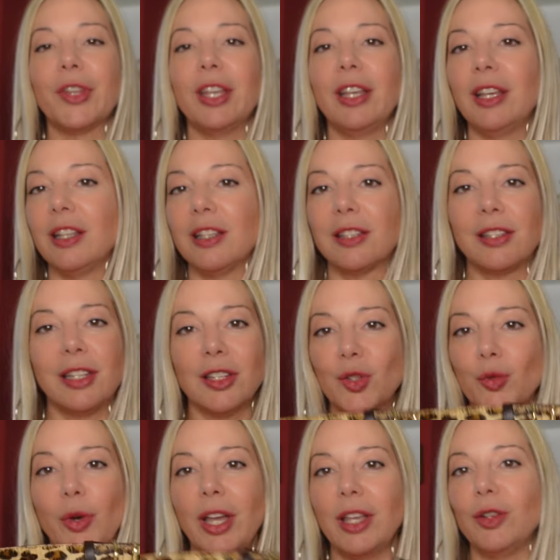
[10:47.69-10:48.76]
it's
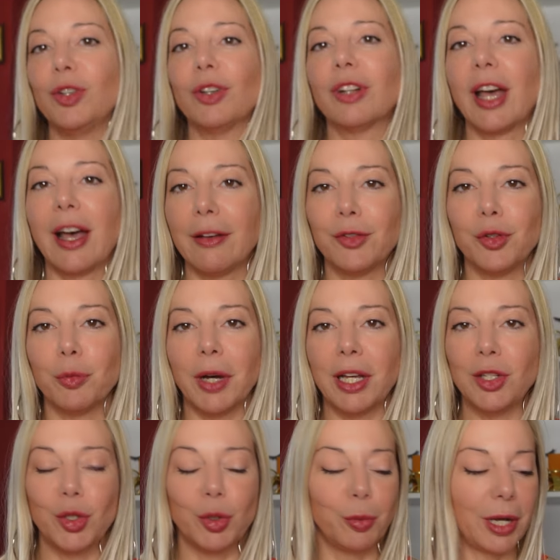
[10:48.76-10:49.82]
this way you don't have to buy
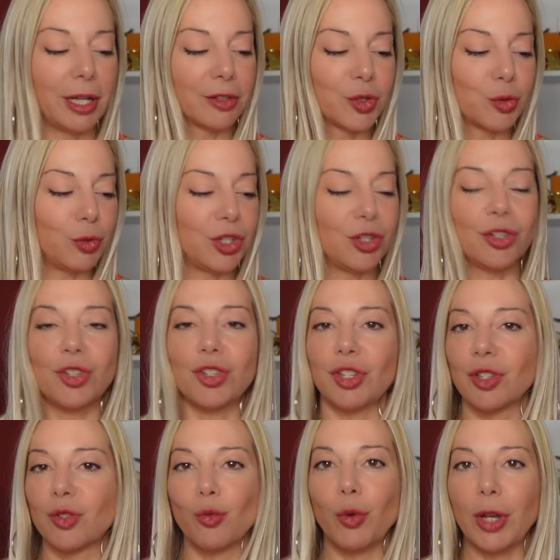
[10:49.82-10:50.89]
two belts, which is
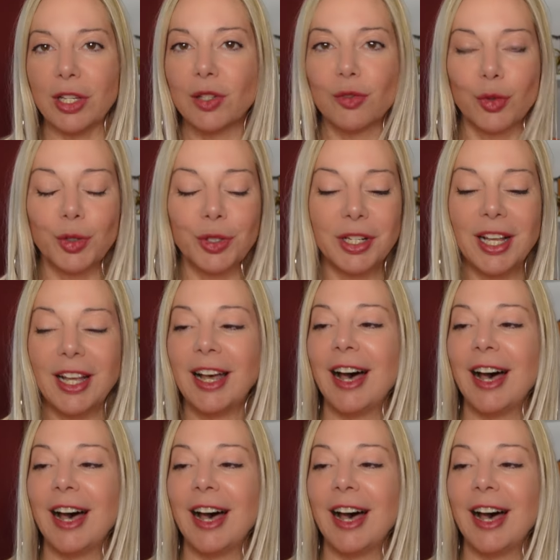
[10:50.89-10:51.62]
just wasteful.